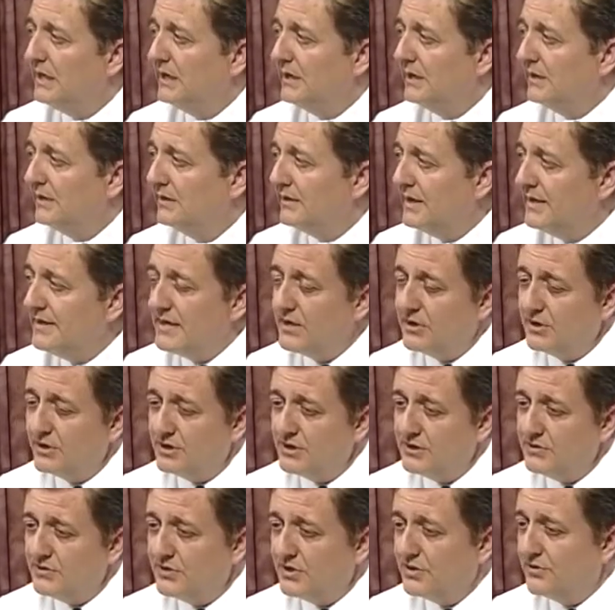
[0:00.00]
then they could
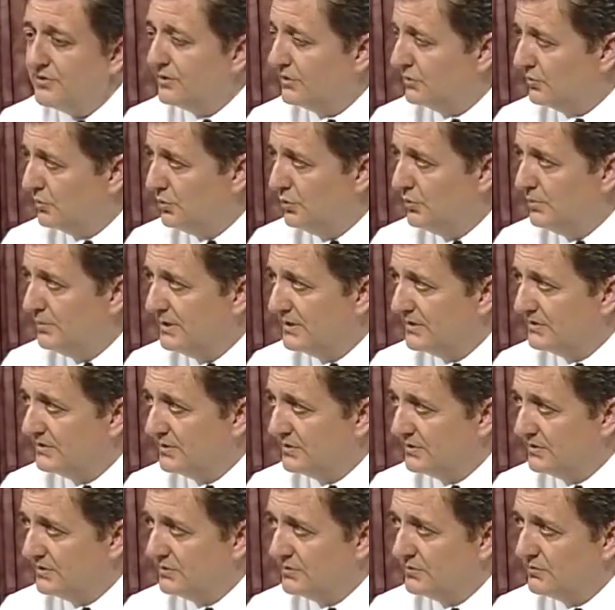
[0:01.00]
consider it two
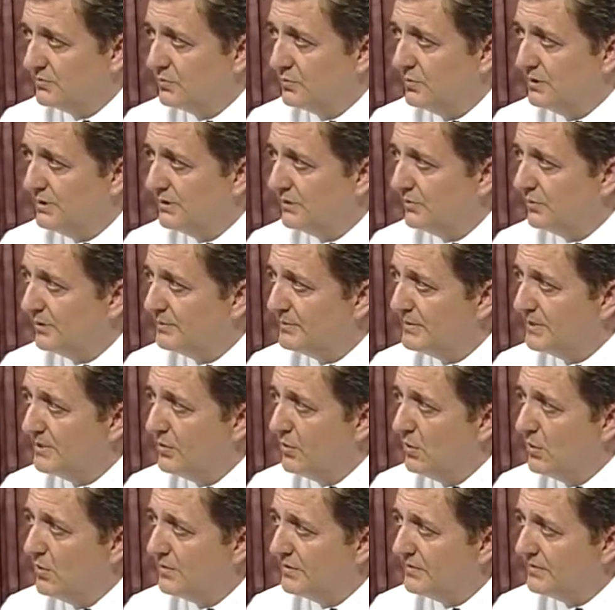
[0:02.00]
businesses, one that would be
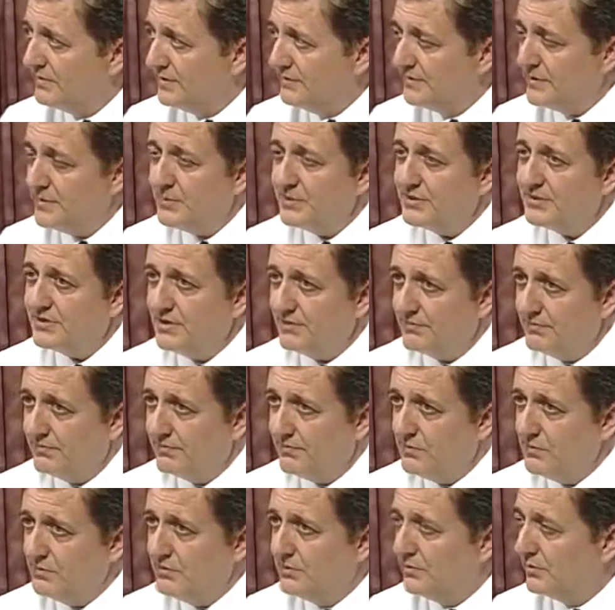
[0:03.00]
over 50%
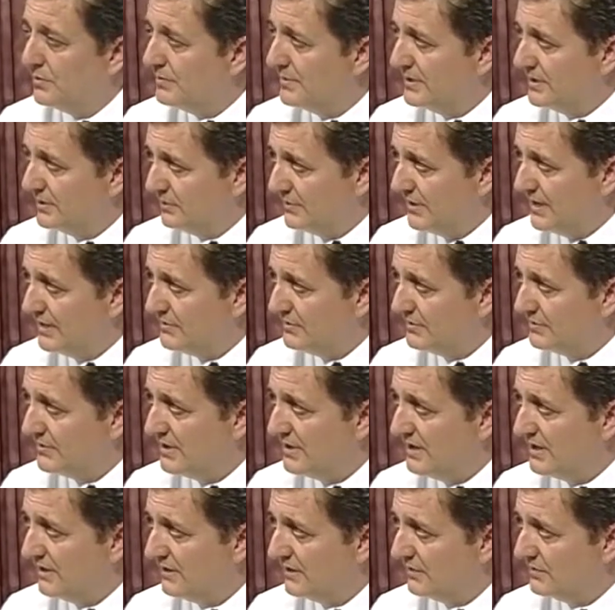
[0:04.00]
food, that would be a
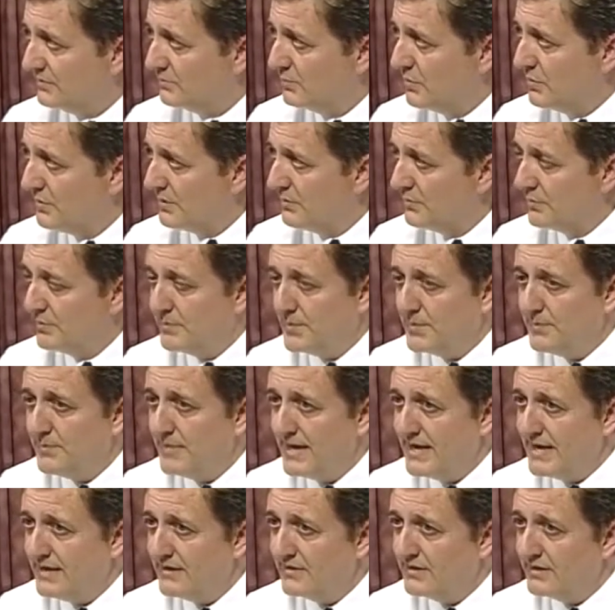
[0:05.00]
restaurant, and smoking would be
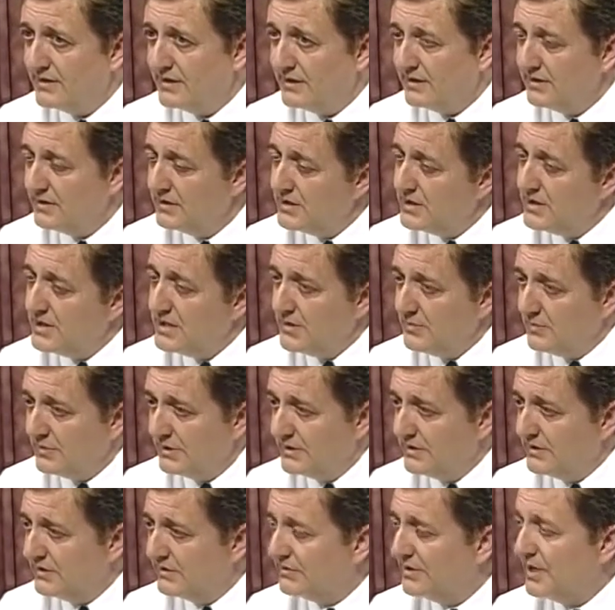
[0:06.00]
banned there. But
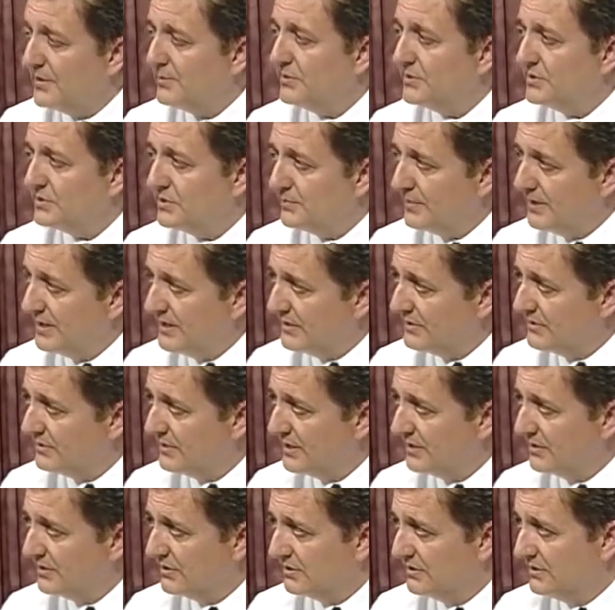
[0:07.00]
in the separate space, they
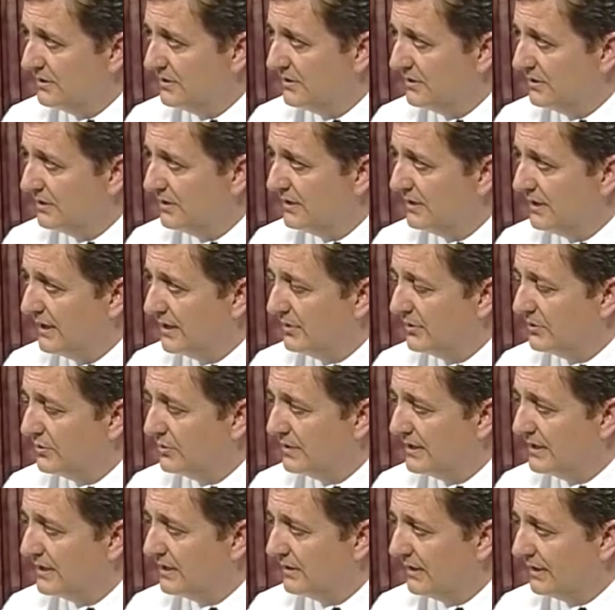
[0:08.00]
could
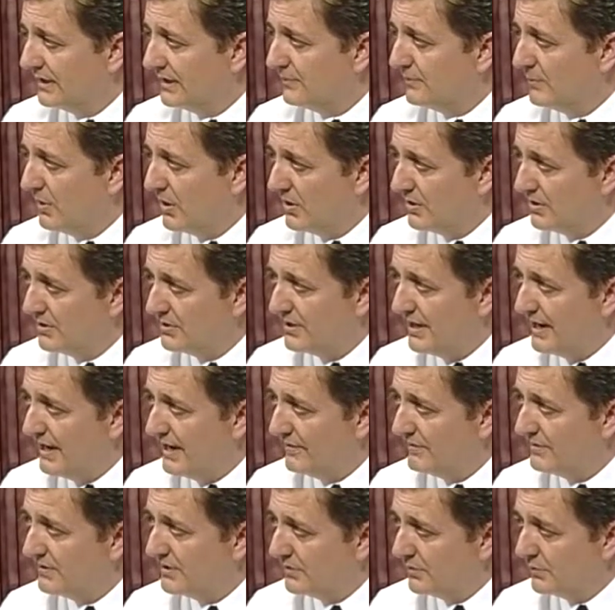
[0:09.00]
treat it like a bar or
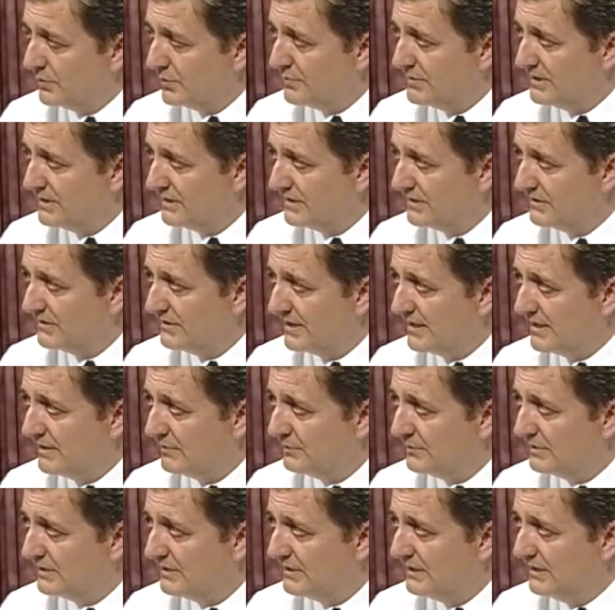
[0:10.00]
tavern, and it would be
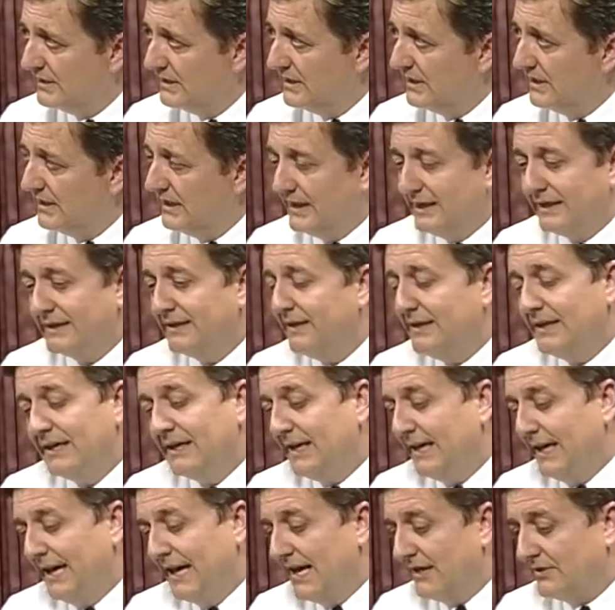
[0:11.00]
exempt. And
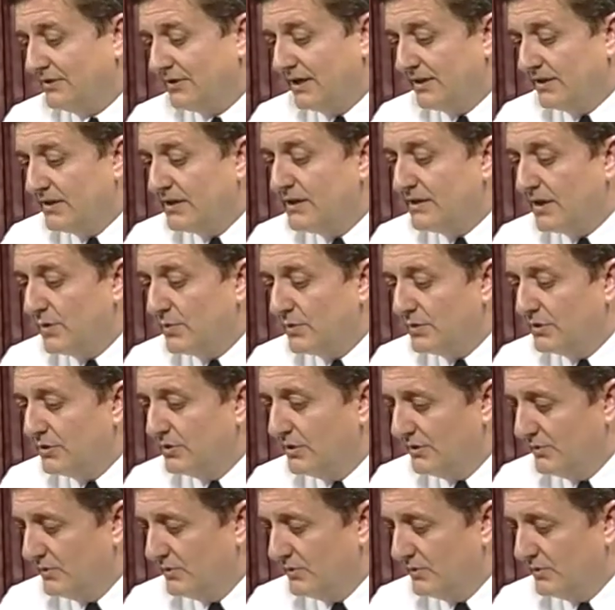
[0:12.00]
actually, I think they would,